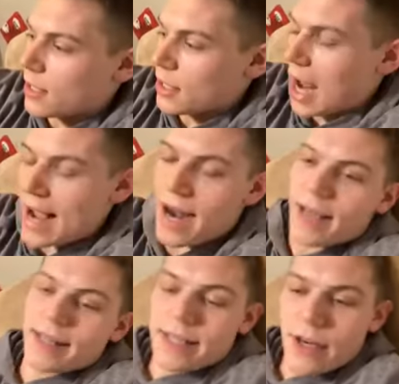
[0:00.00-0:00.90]
I kind of
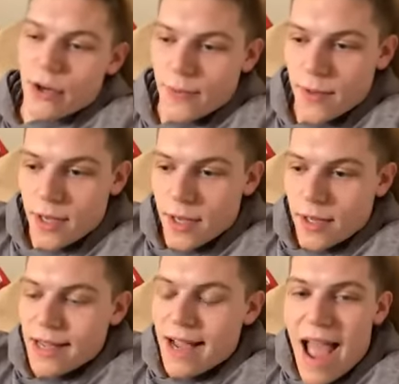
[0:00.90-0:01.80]
consider,
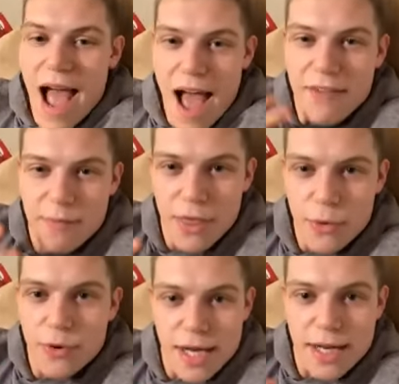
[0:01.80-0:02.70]
like, I have my
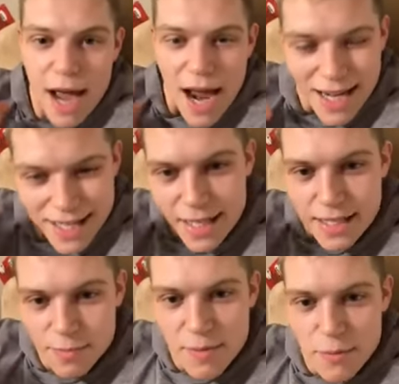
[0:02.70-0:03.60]
three ideas
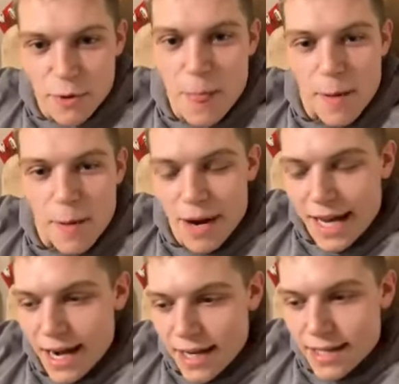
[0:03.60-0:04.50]
of people, but I
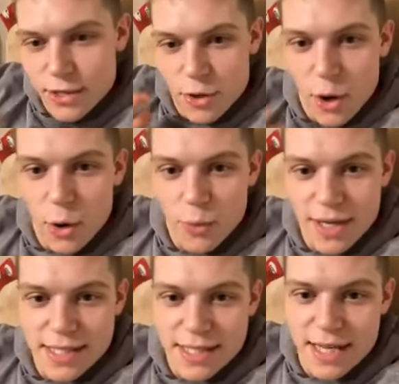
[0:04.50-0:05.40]
kind of consider the whole
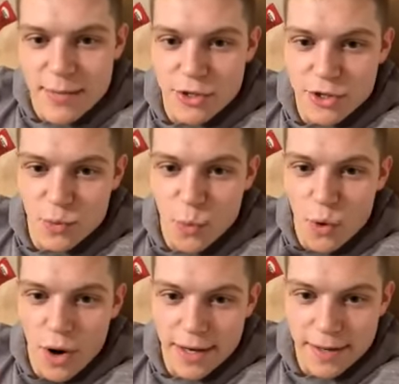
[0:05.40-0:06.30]
wrestling team is just
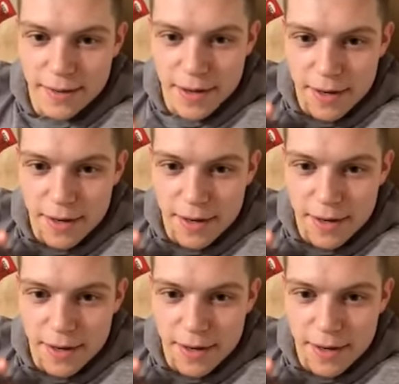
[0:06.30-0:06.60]
one.